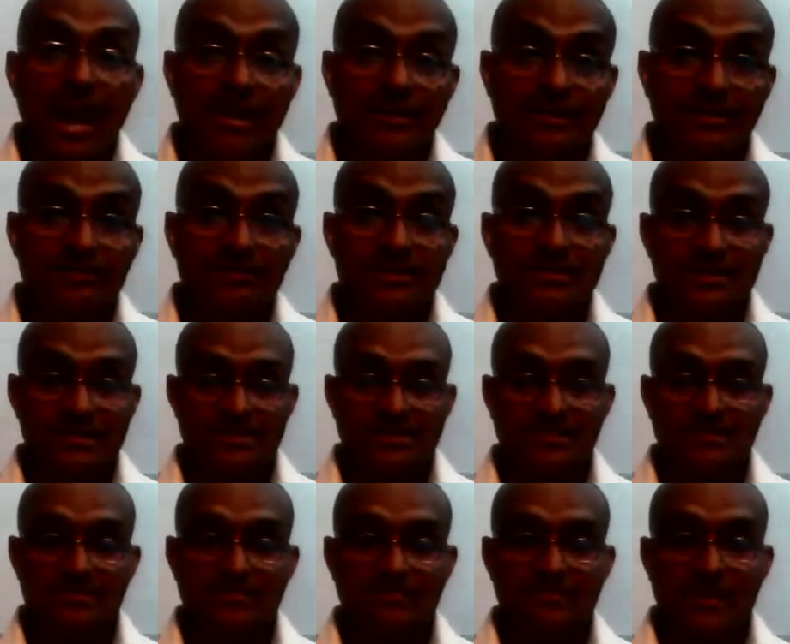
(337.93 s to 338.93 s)
other
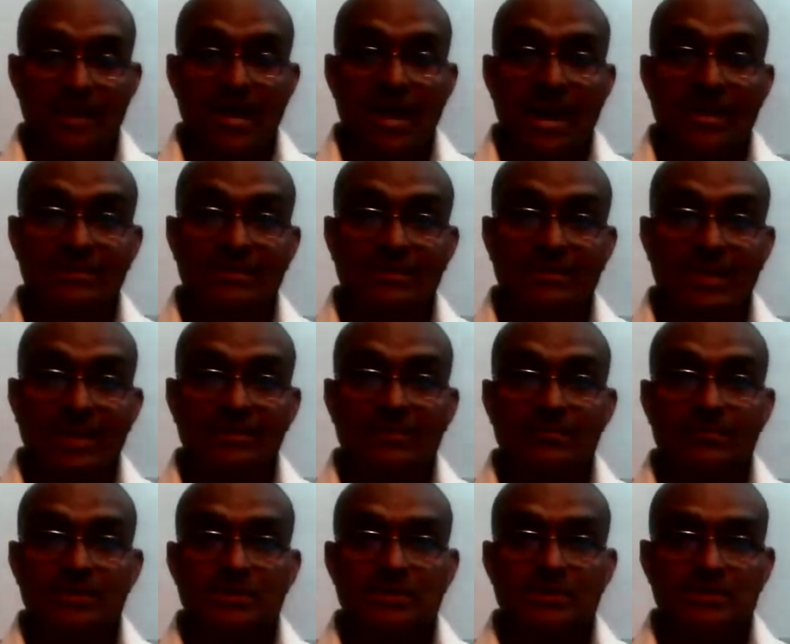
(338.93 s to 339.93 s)
businesses other than
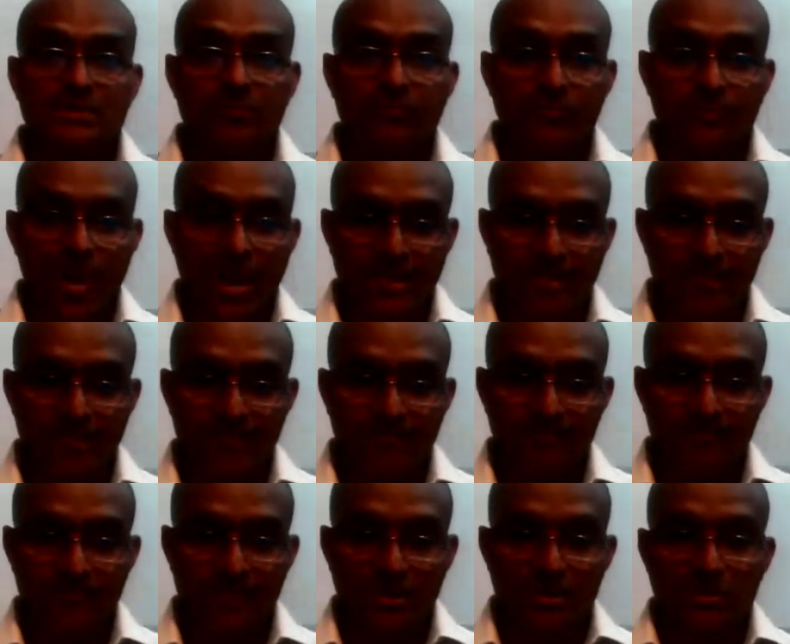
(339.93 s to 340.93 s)
the business of
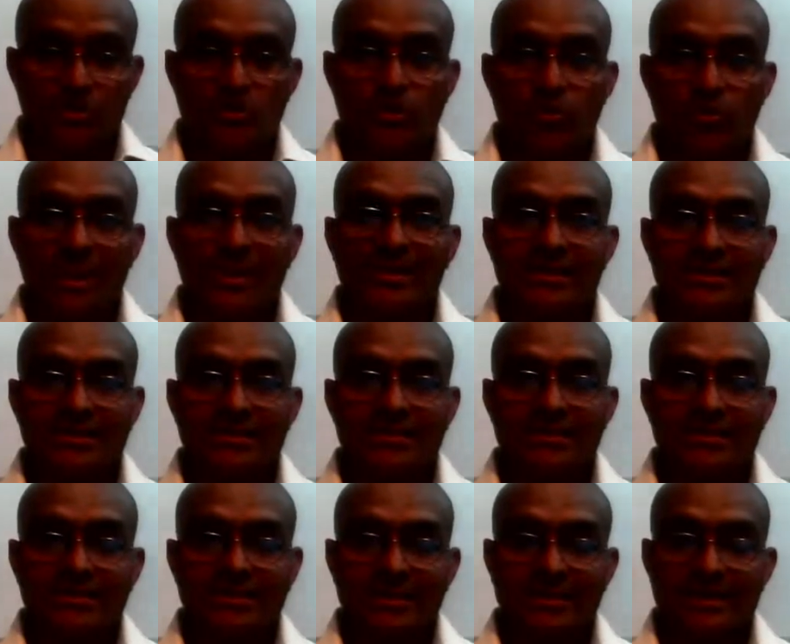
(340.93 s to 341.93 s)
banking. So, what
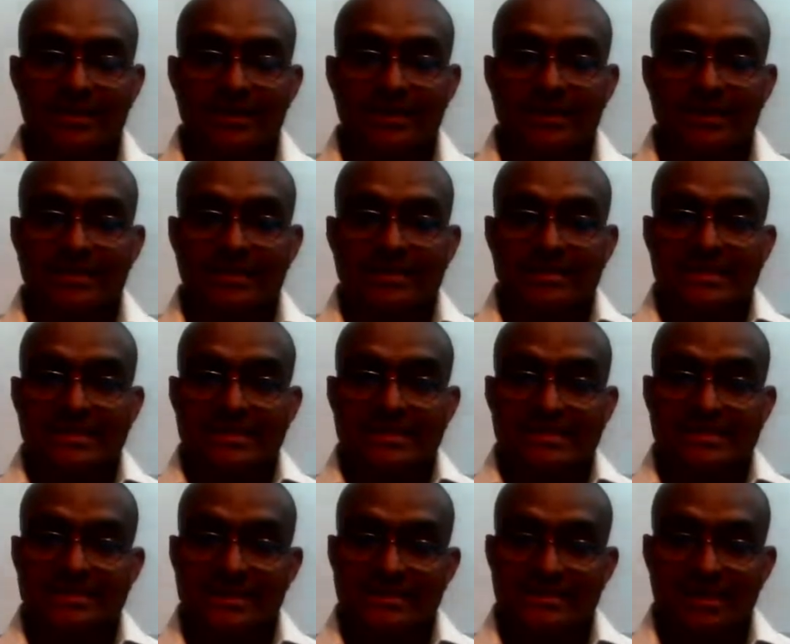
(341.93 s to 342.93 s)
the
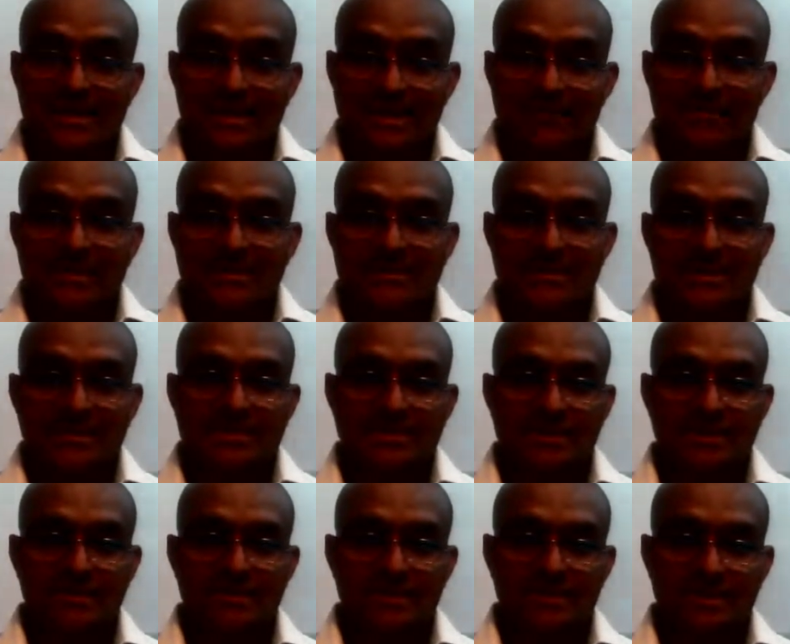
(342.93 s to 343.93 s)
section 11 says
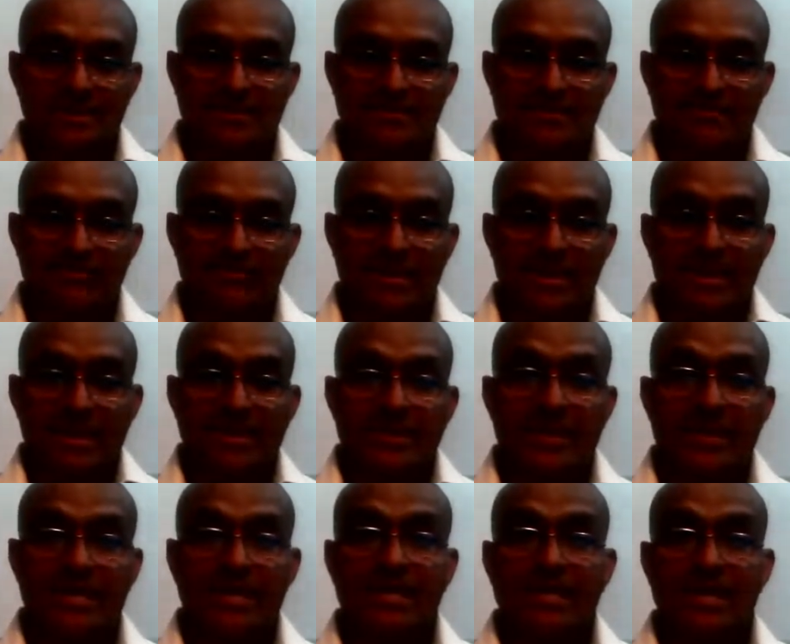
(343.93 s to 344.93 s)
here is,
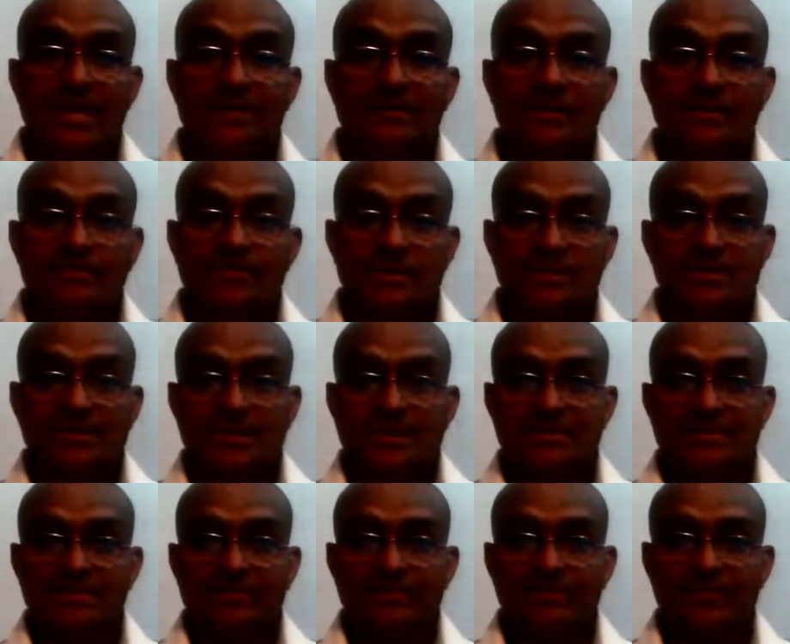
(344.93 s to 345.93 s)
any other
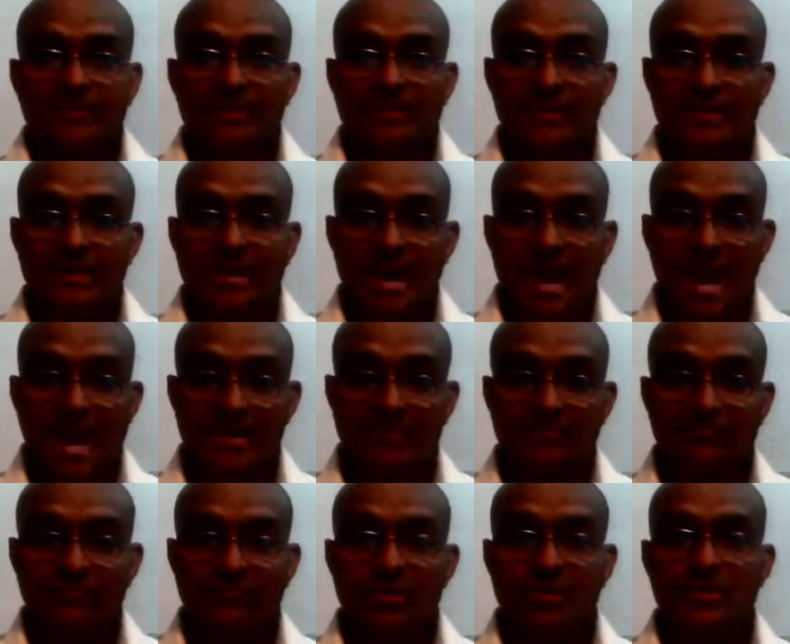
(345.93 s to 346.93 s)
business that
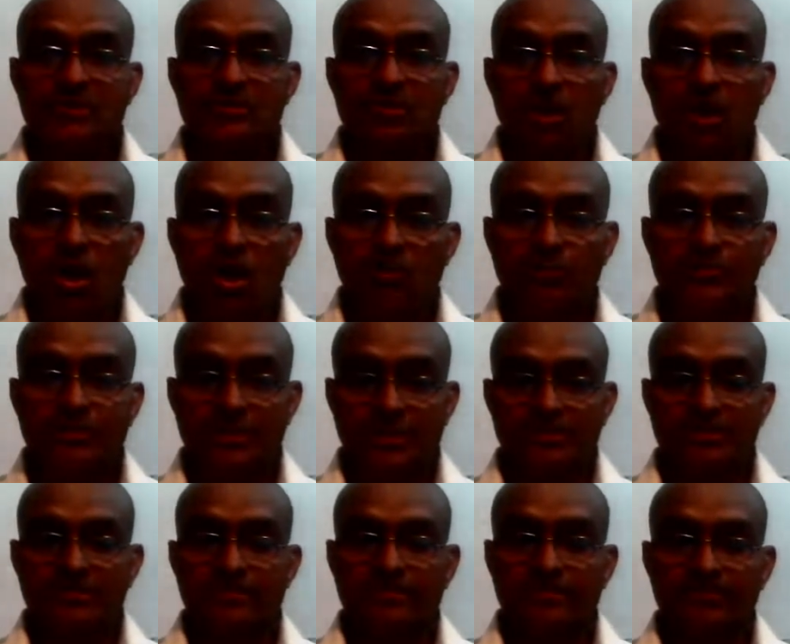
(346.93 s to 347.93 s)
has for its
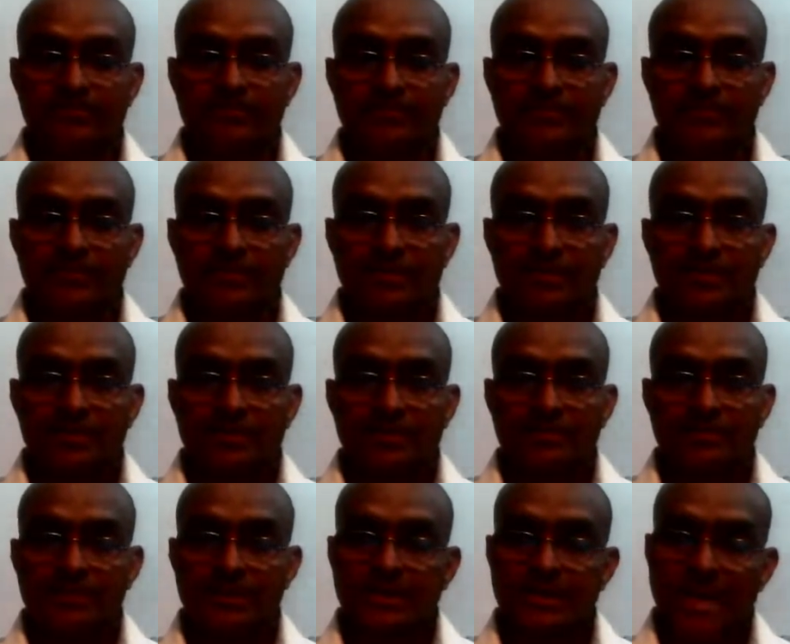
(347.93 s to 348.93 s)
object
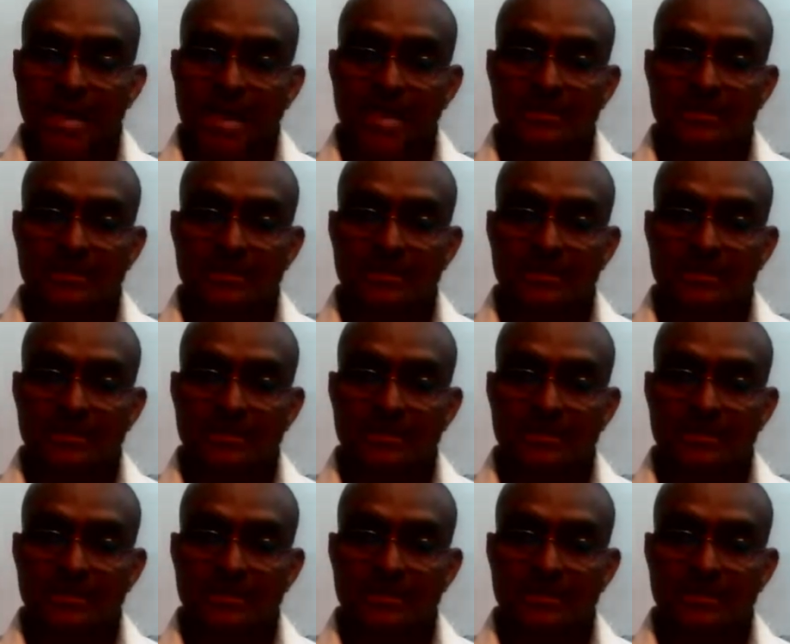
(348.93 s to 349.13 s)
the